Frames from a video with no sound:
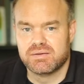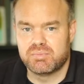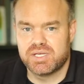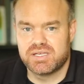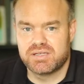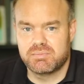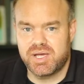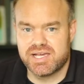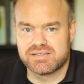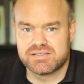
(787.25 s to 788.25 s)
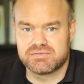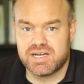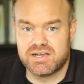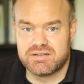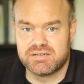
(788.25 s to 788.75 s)
being passed
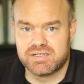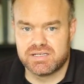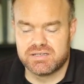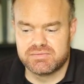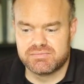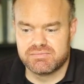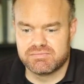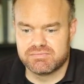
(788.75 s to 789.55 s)
around um,